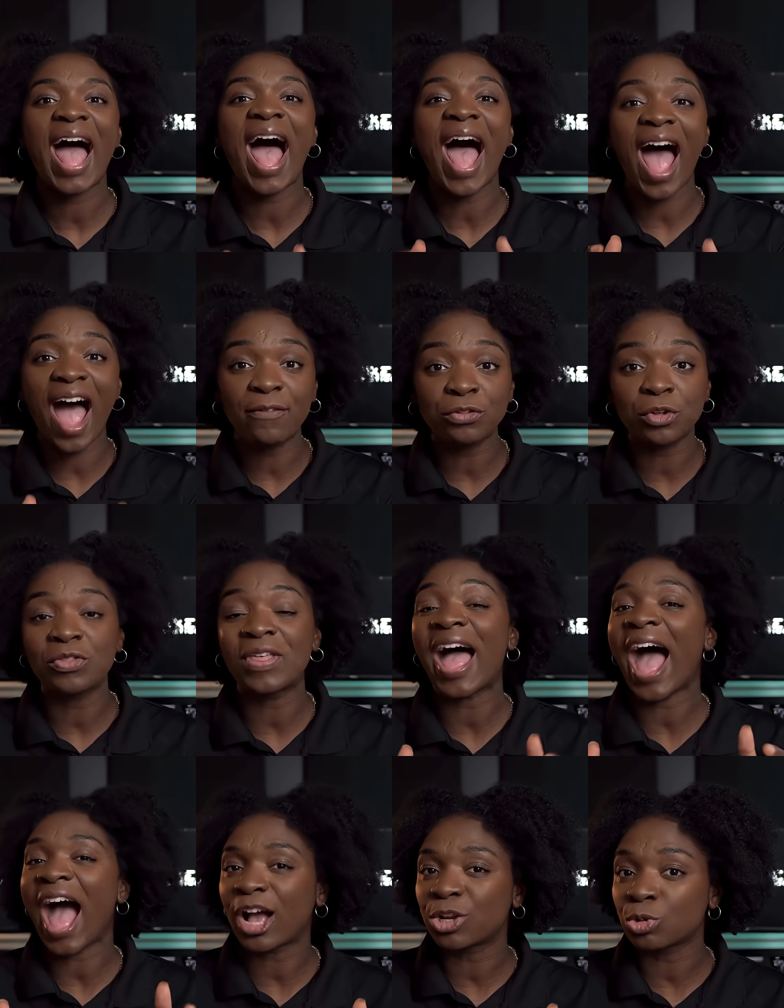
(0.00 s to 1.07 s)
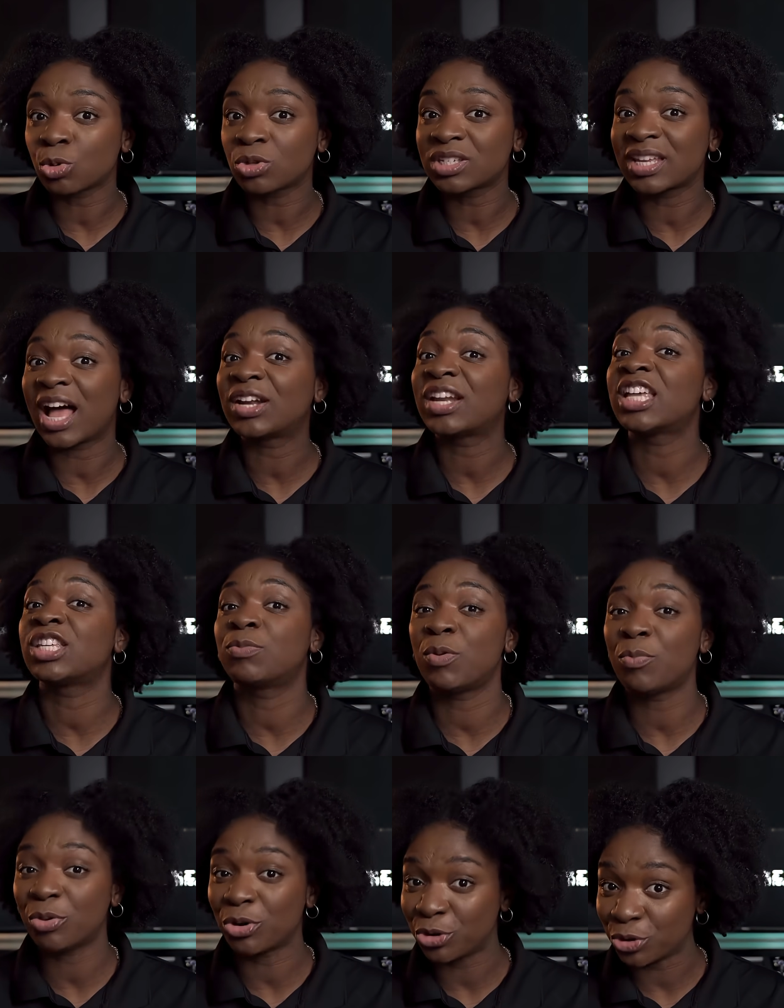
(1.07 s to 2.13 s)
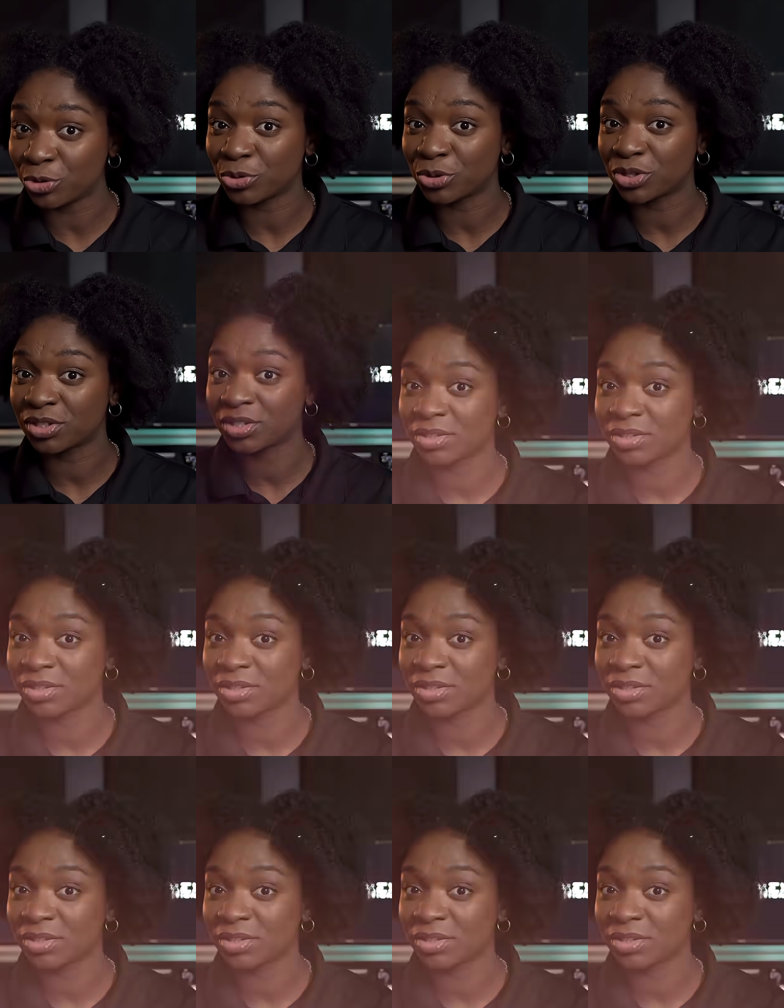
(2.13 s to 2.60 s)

after the actual sound has been produced.